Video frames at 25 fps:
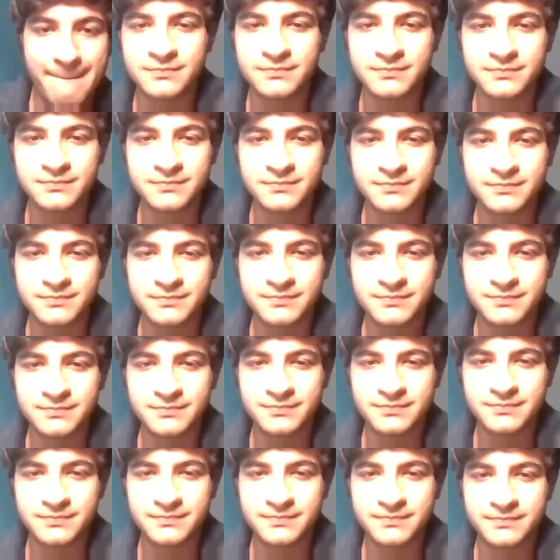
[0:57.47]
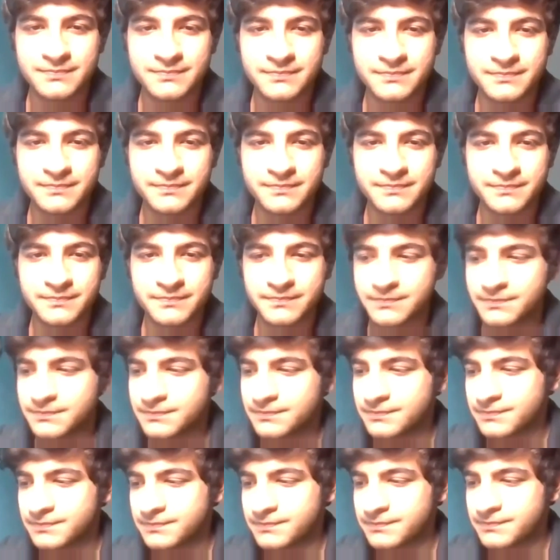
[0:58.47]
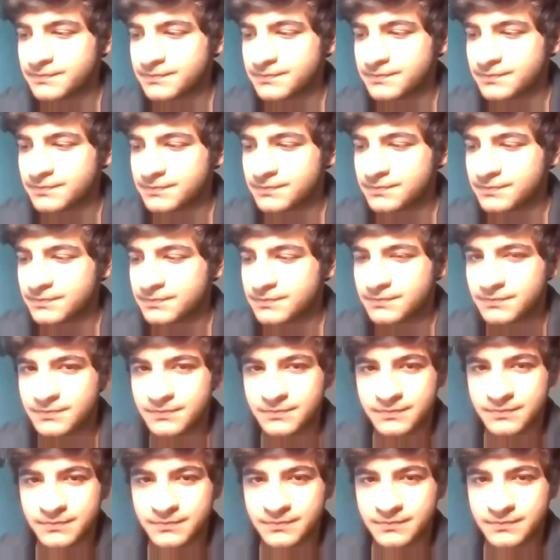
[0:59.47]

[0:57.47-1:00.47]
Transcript: just go with the flow. So